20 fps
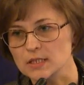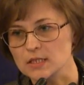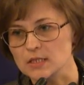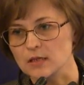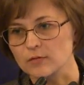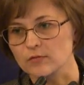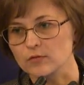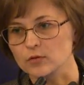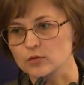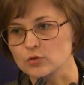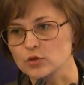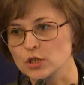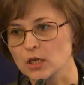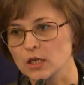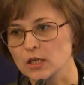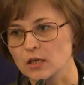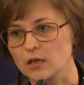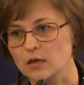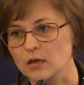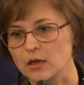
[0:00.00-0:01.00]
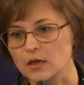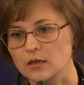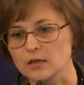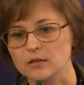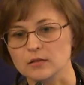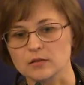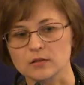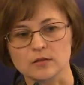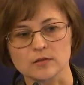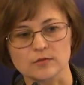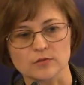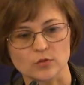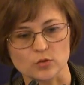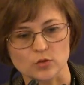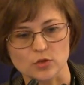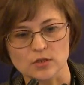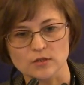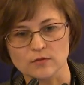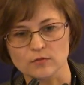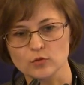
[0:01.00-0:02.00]
into the curriculum at
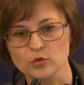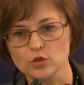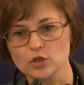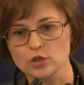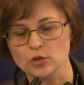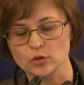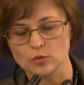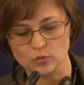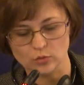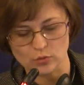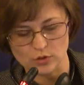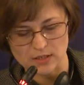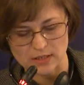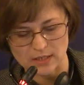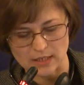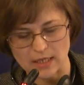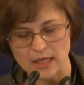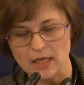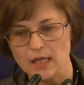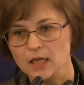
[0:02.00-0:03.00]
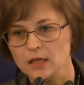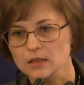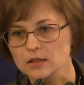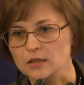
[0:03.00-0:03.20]
schools. We thought that